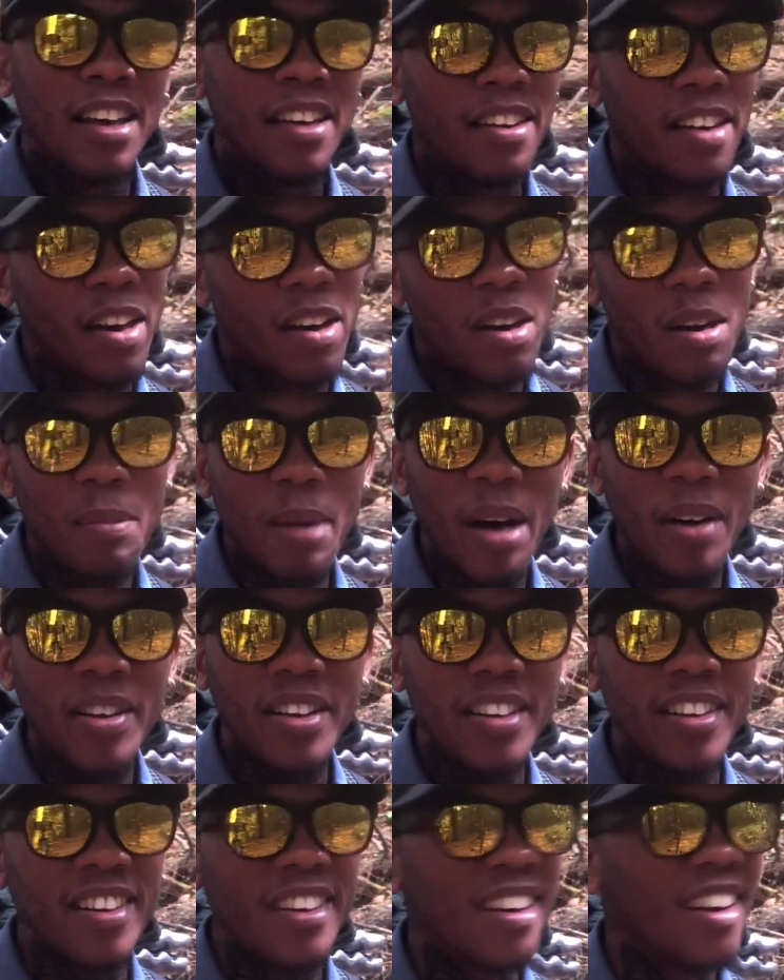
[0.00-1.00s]
now I'm out
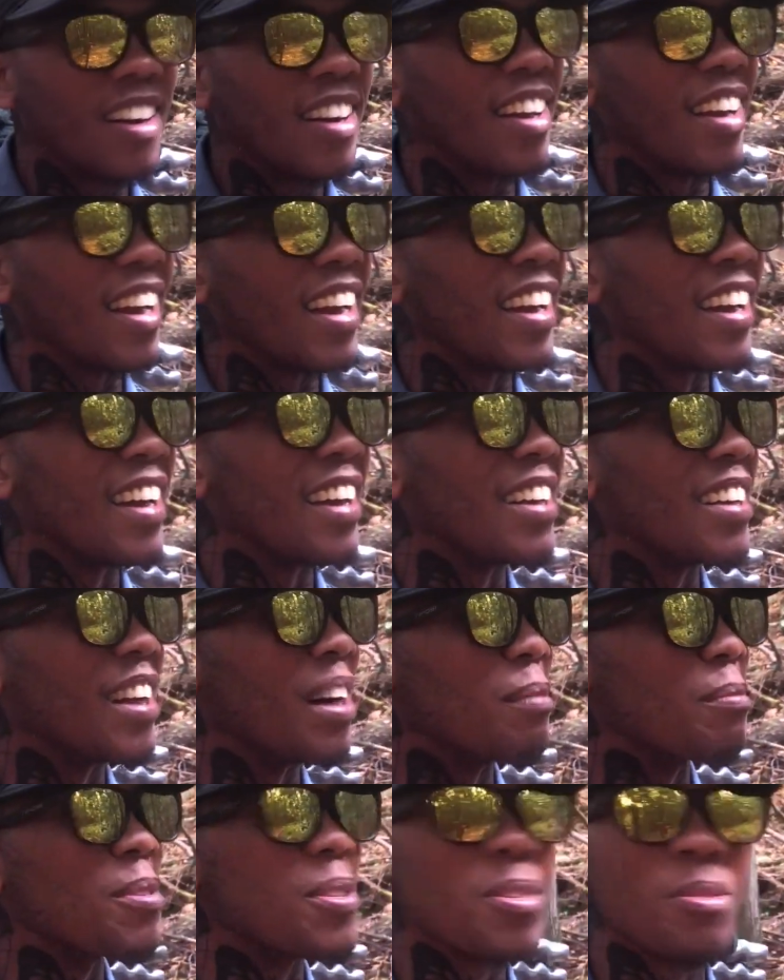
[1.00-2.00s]
here and
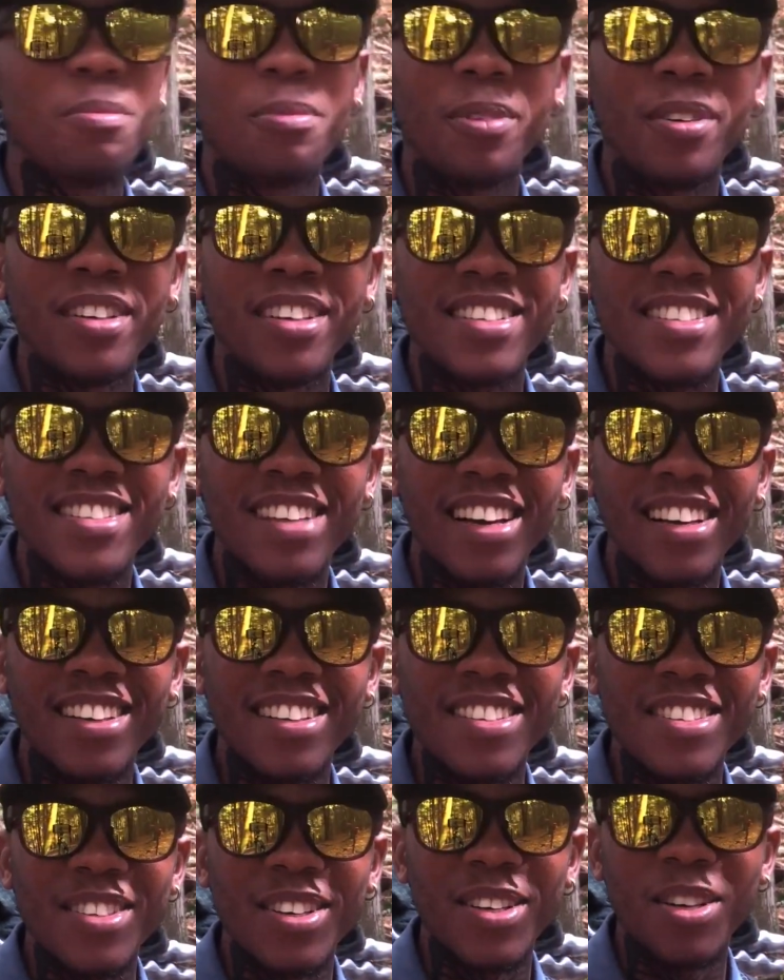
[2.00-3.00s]
I'm super
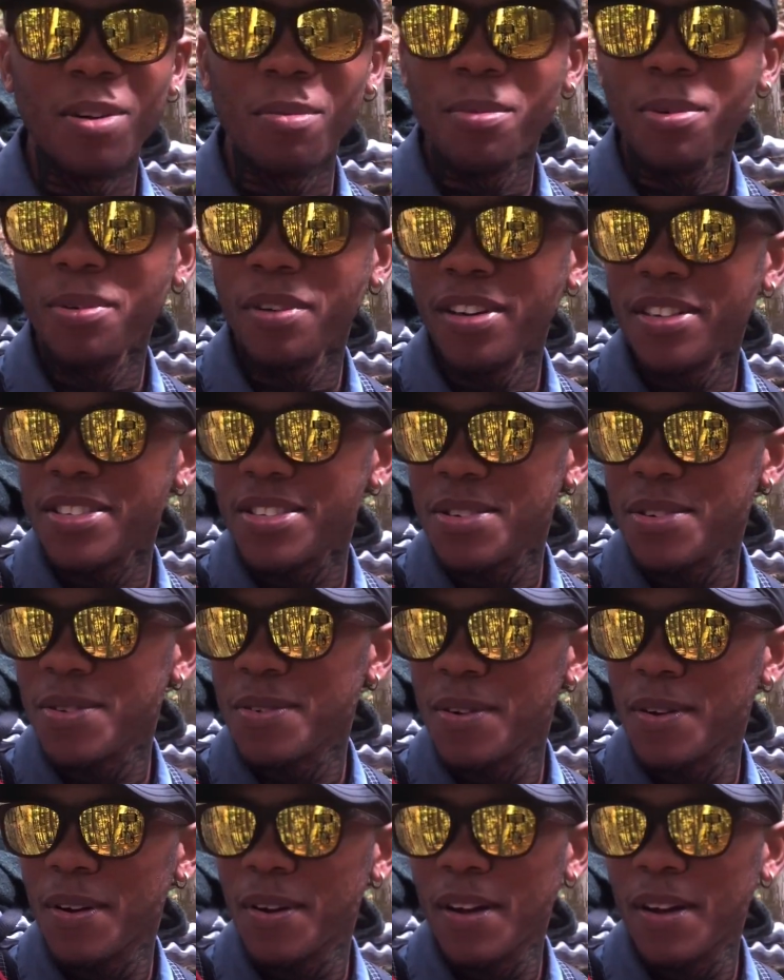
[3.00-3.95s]
excited, so I hope you are too.